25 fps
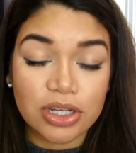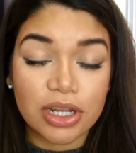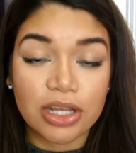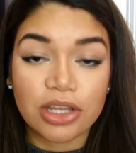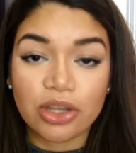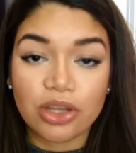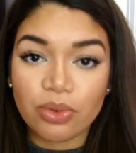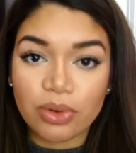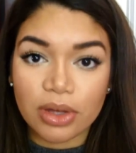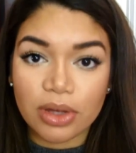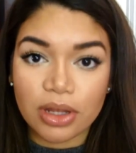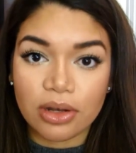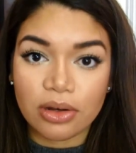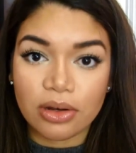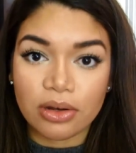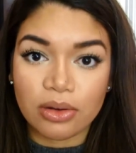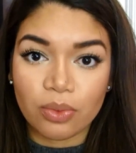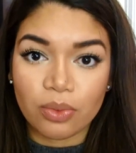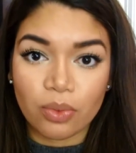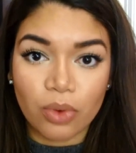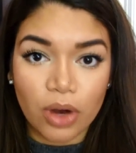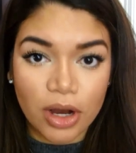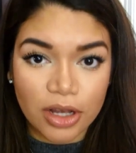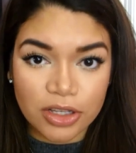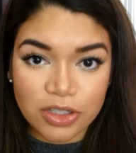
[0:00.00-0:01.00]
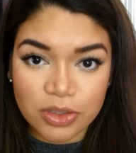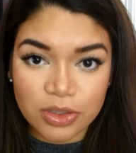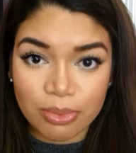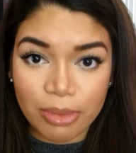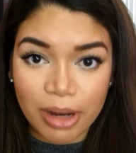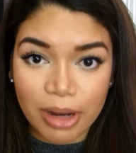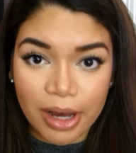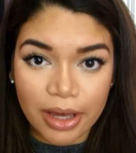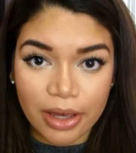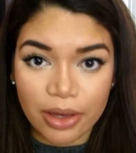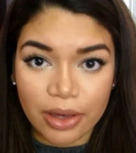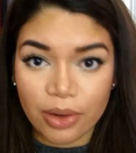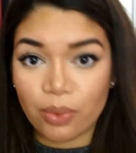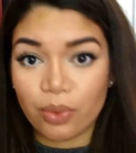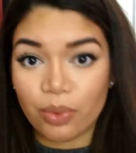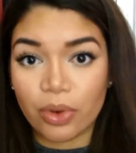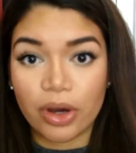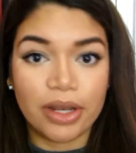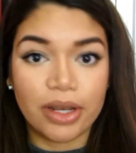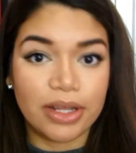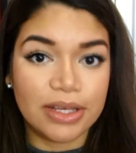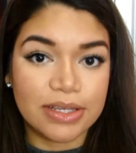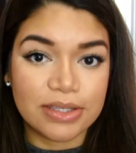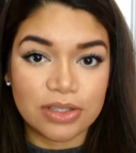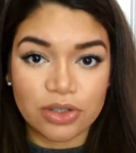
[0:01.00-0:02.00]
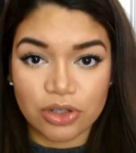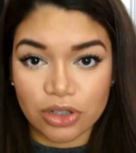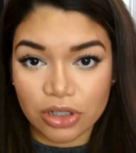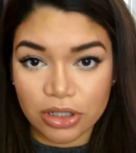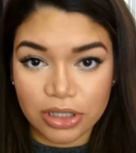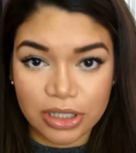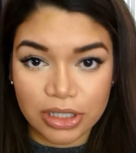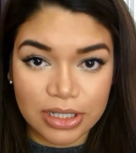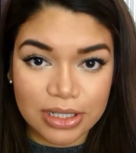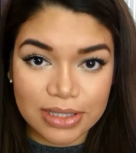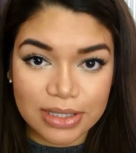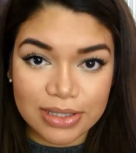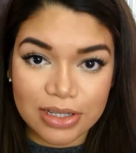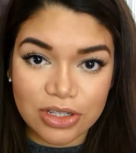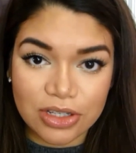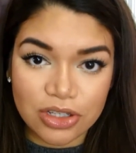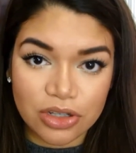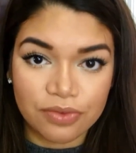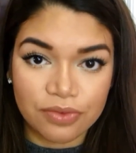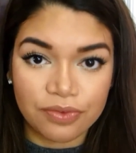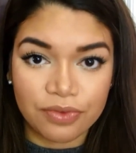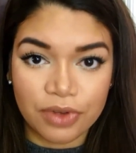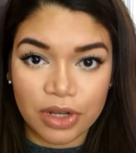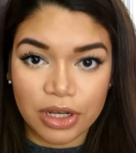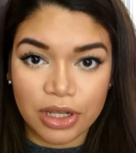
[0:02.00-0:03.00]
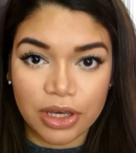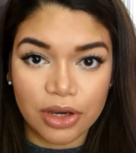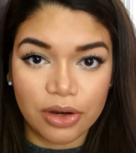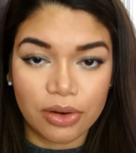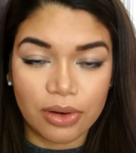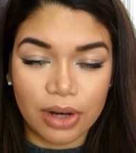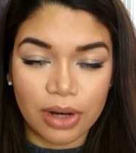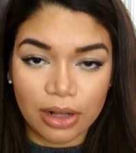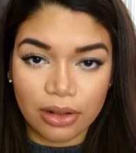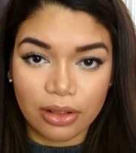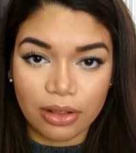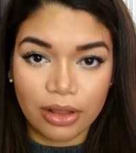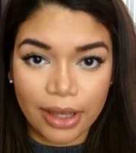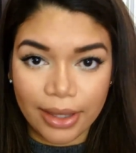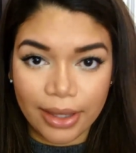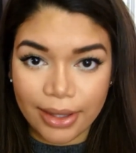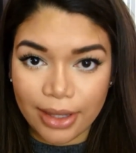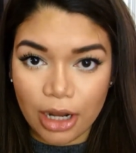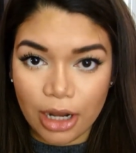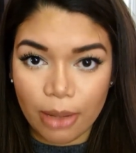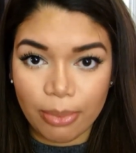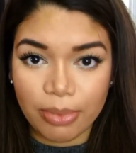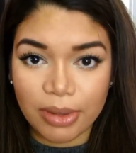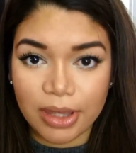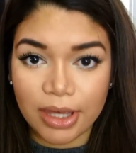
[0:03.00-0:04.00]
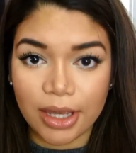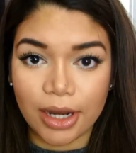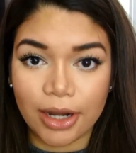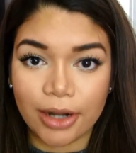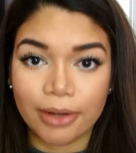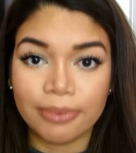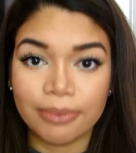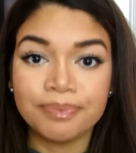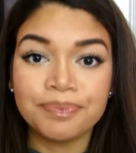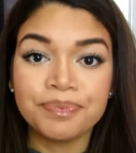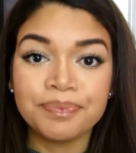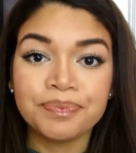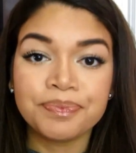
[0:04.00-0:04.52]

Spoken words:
and you can watch my what is early decision video, I'll link it up here.